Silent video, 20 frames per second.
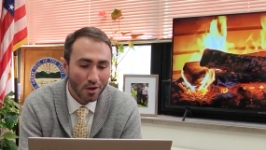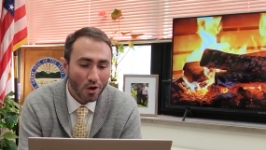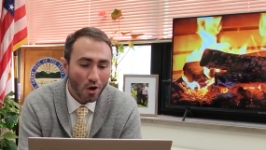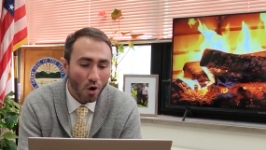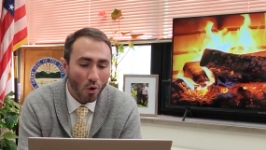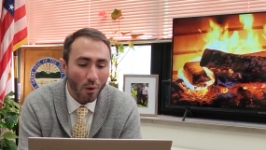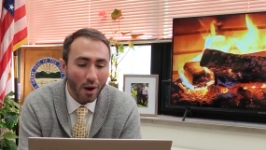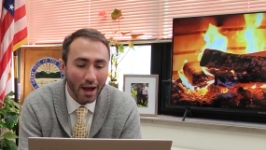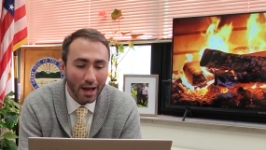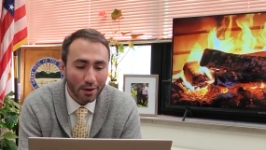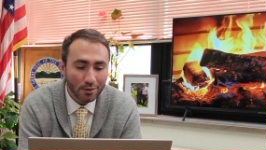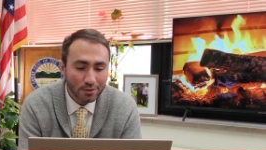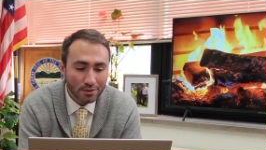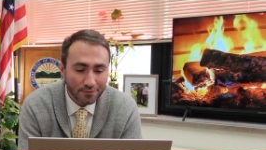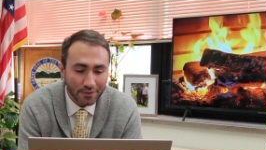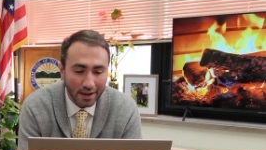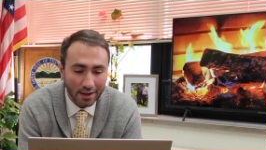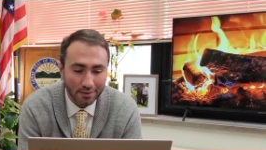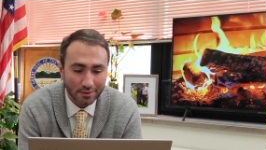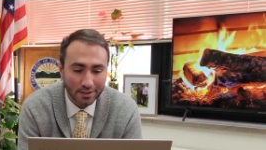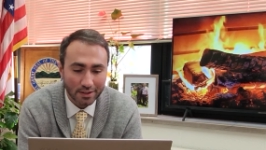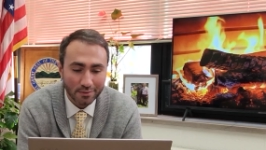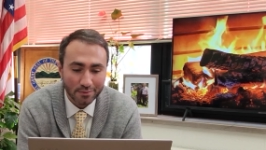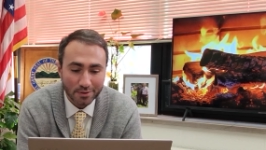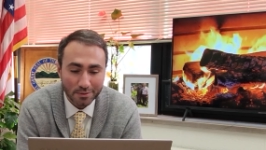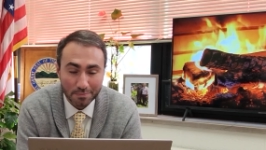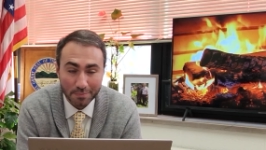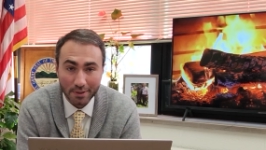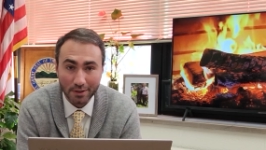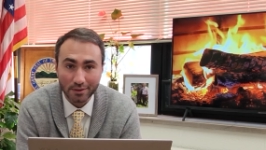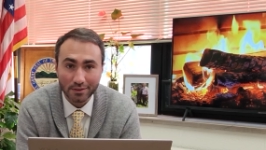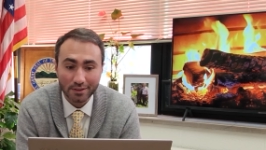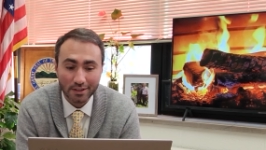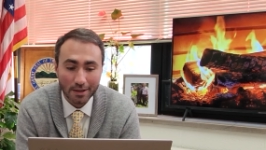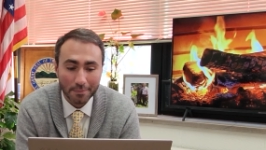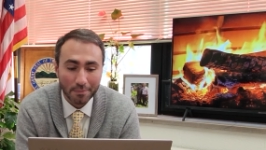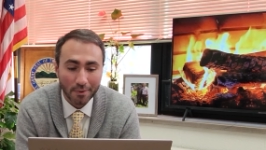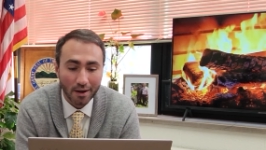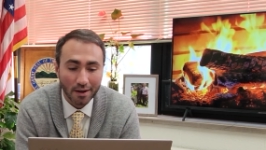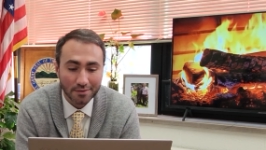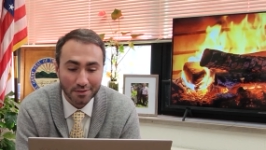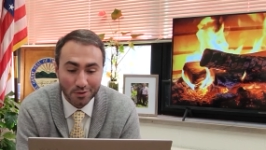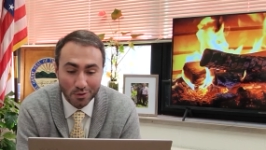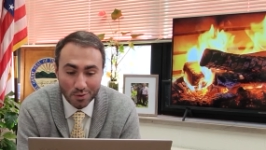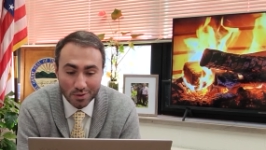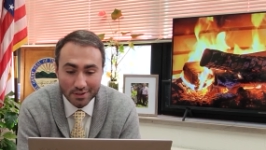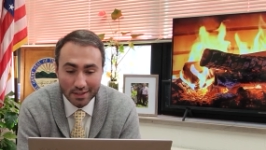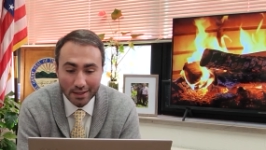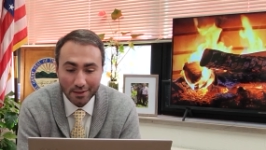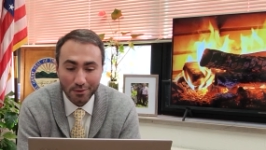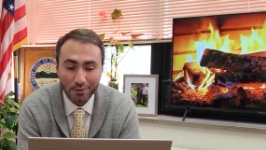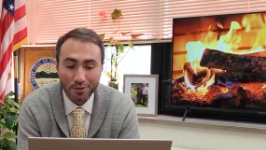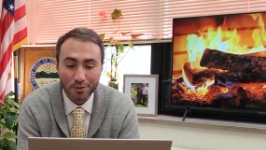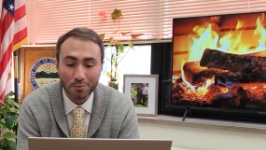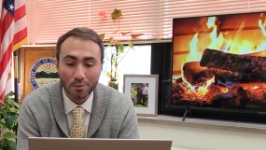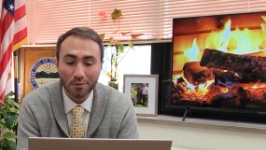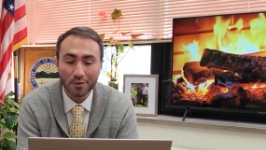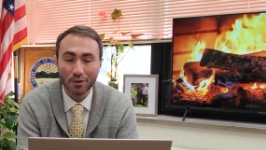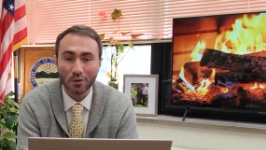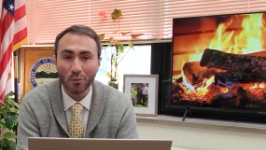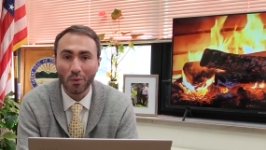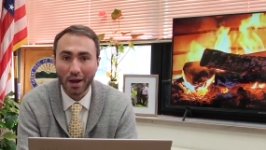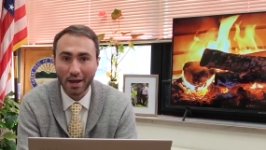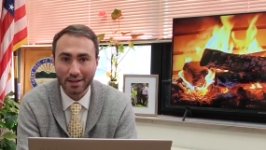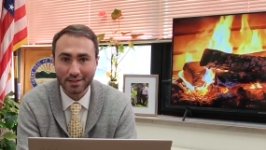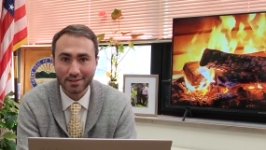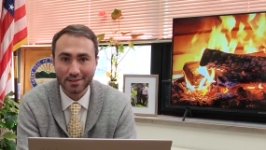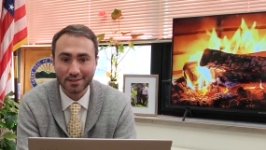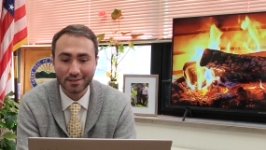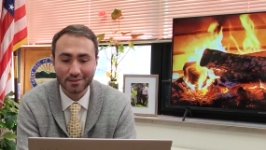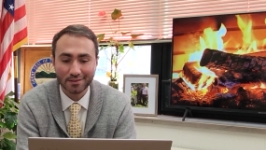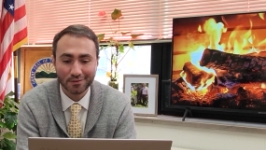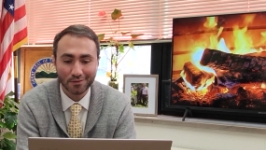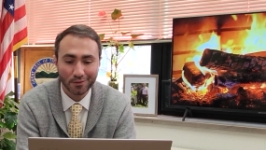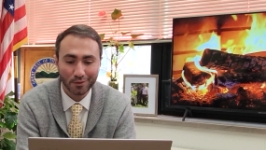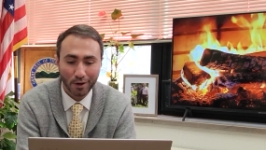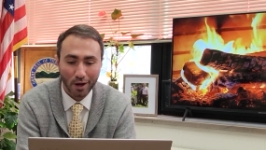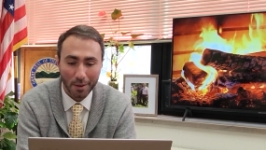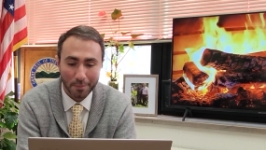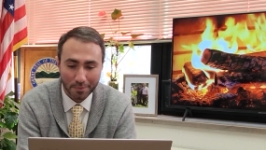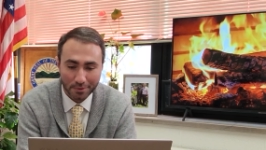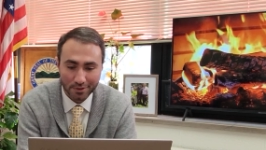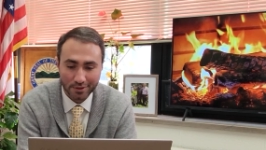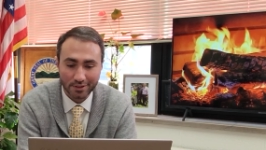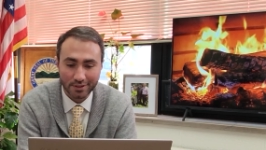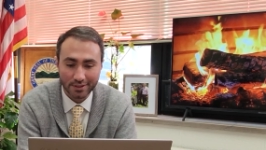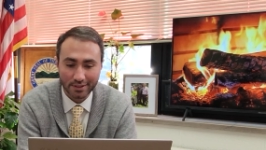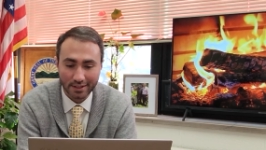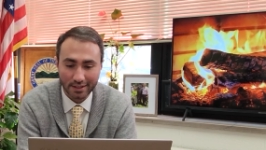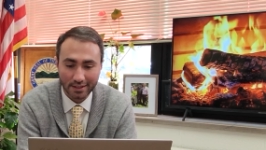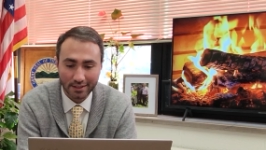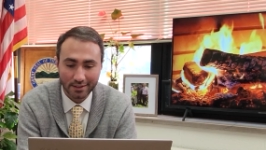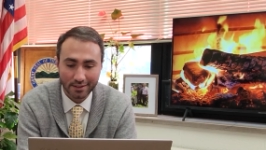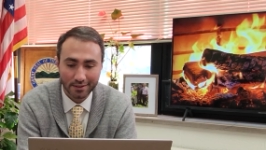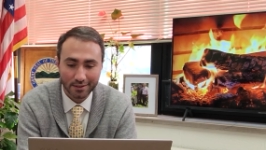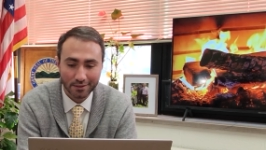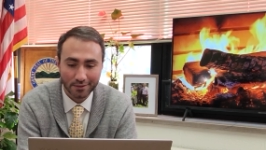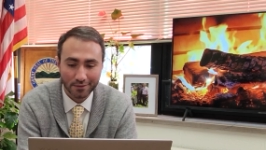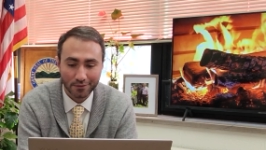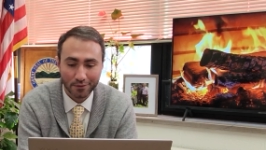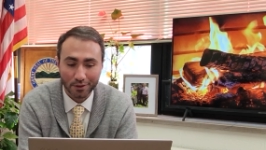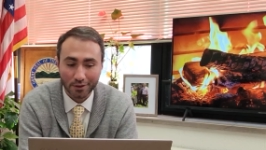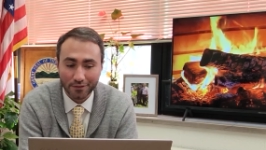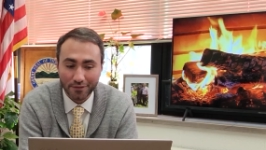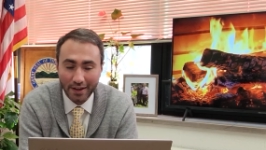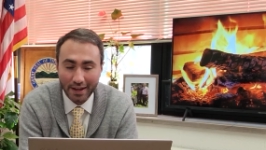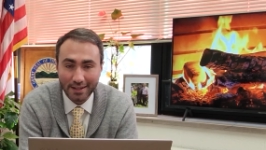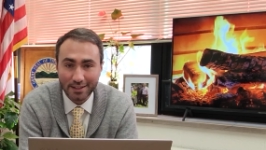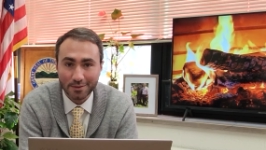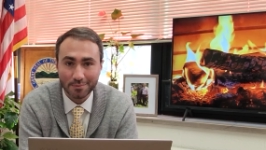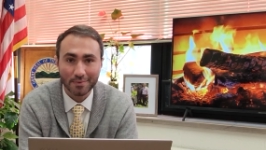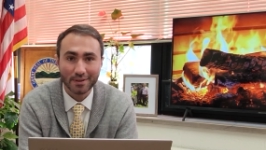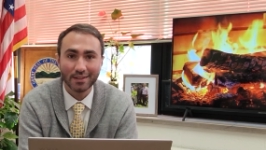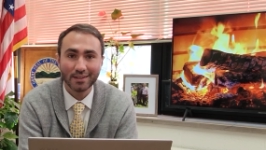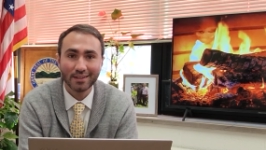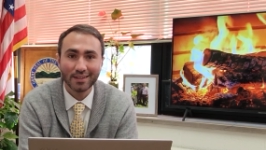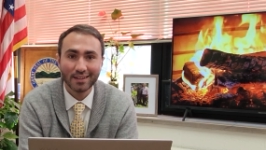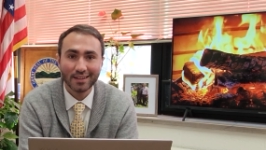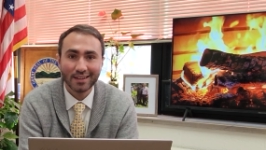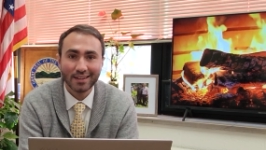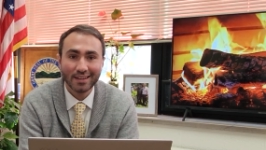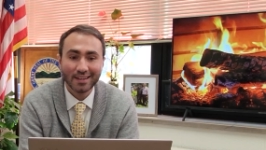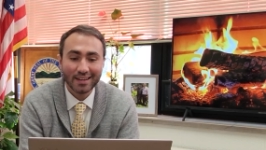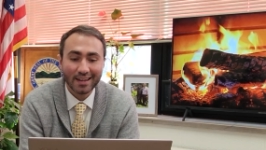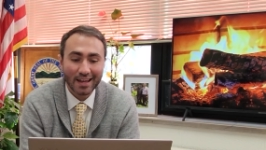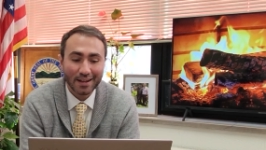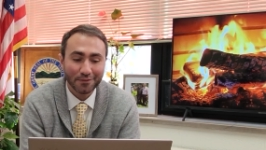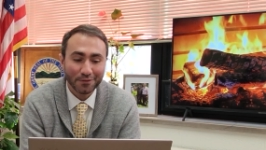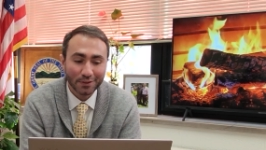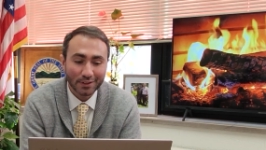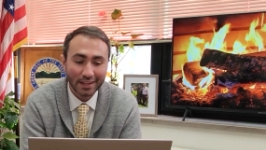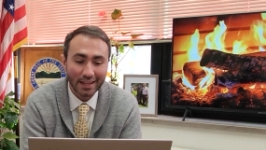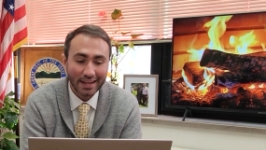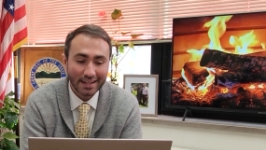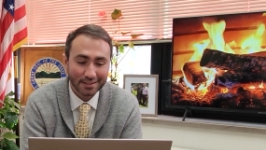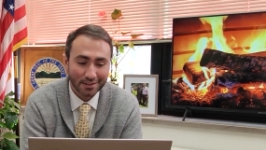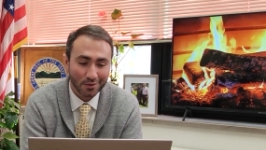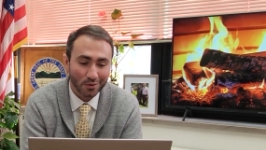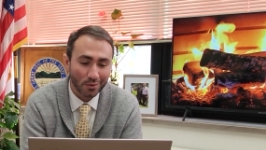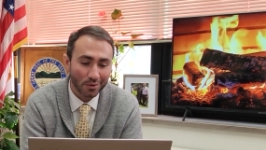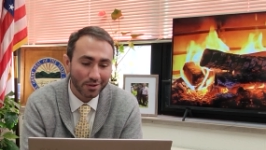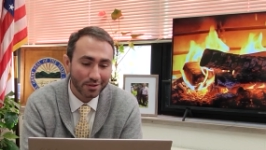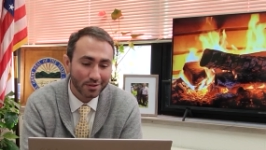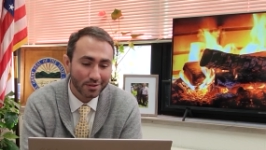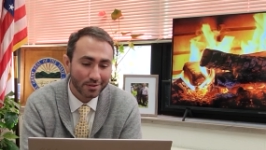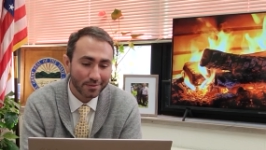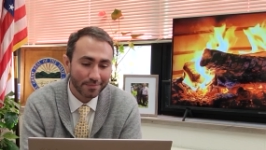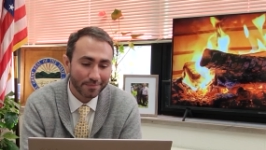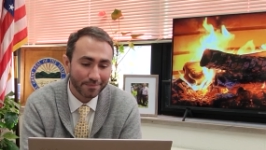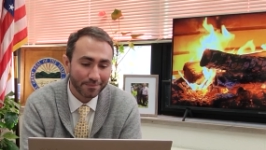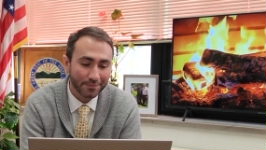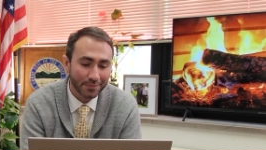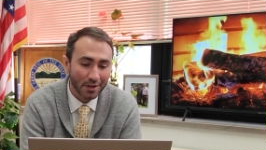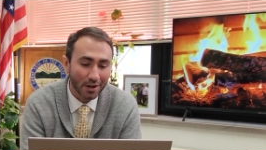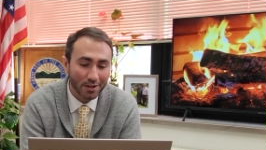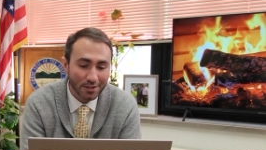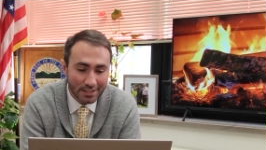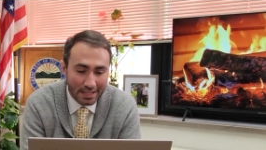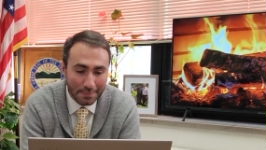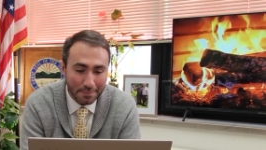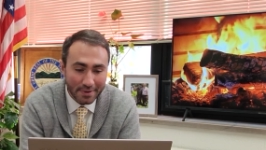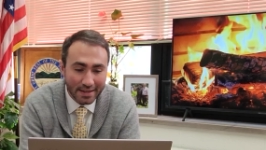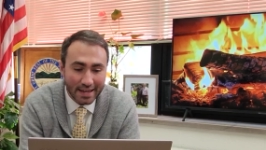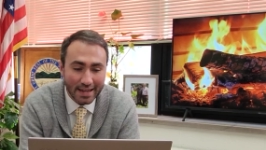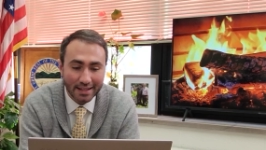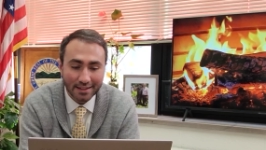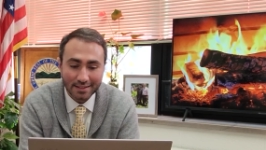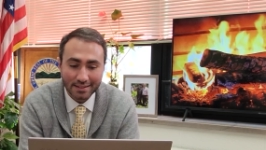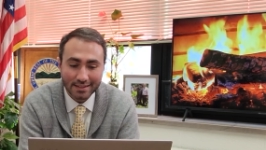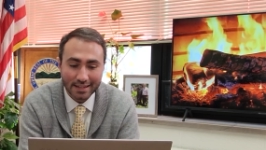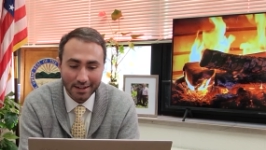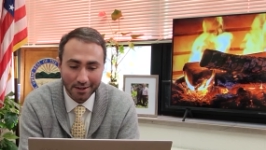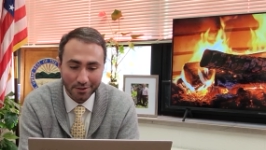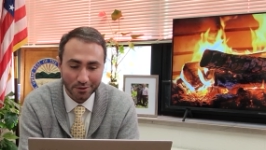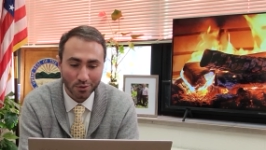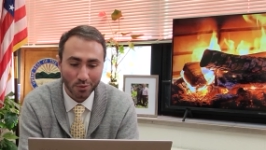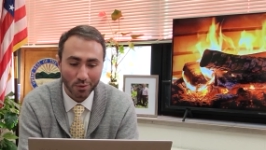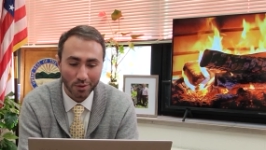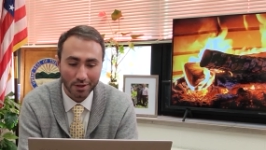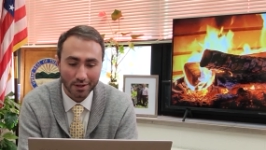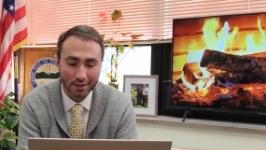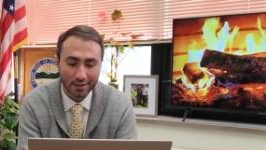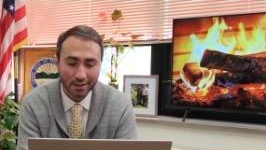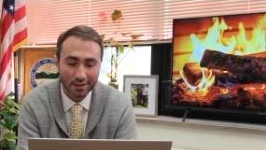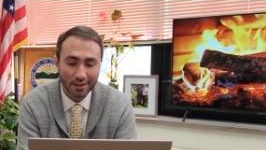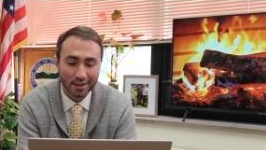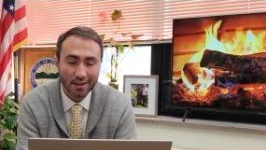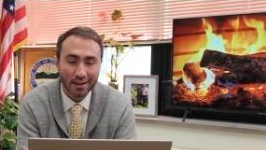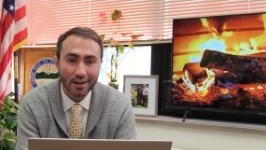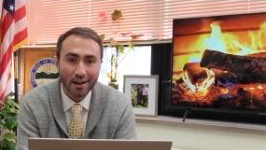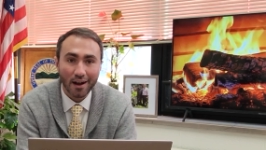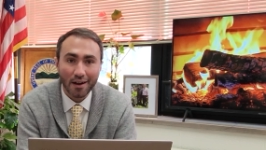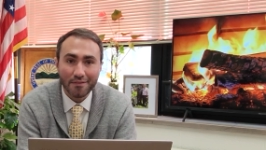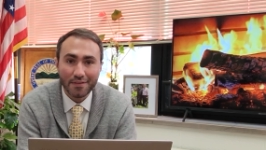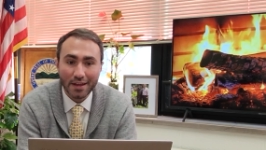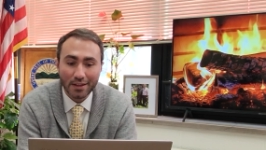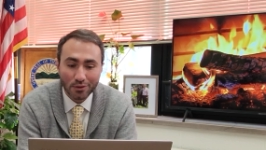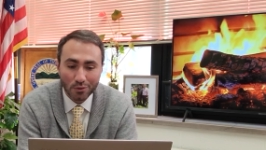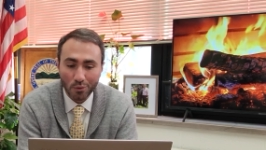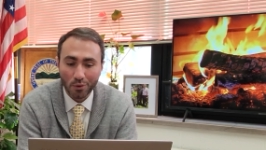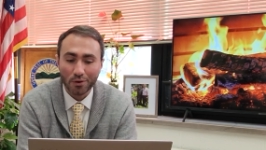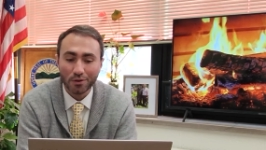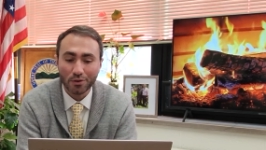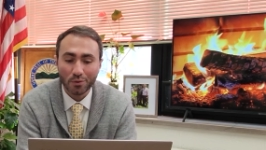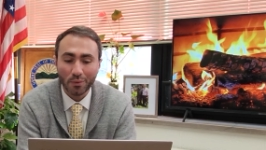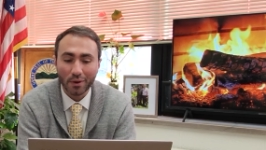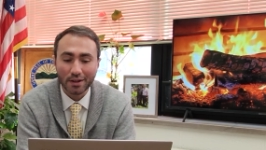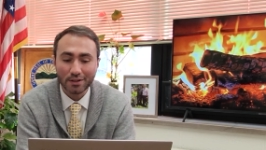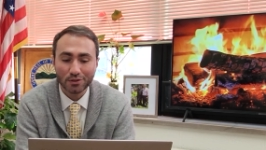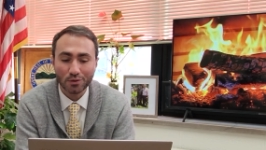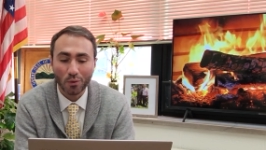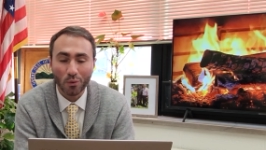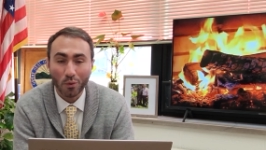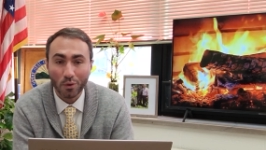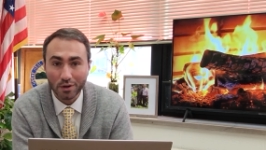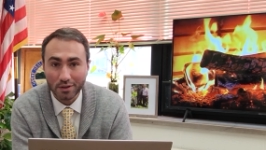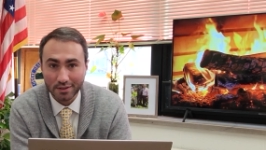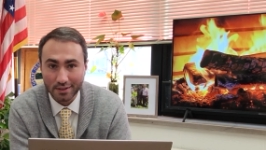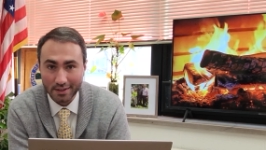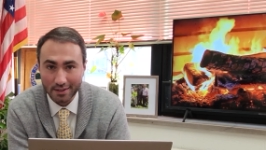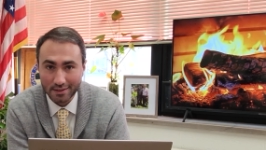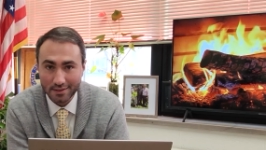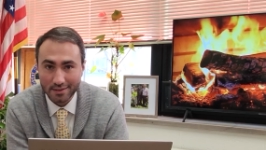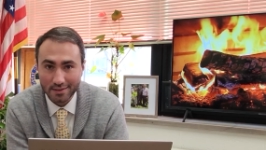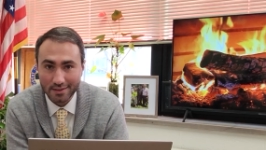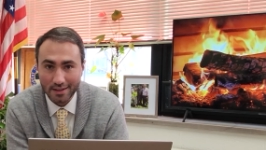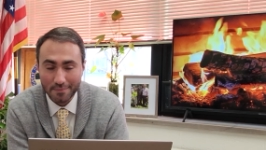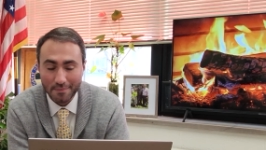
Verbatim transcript: Ohio's founding was built upon the new settlers moving west for opportunity, for advancement, and for land, of course. Our state began as a territory of that Northwest Ordinance that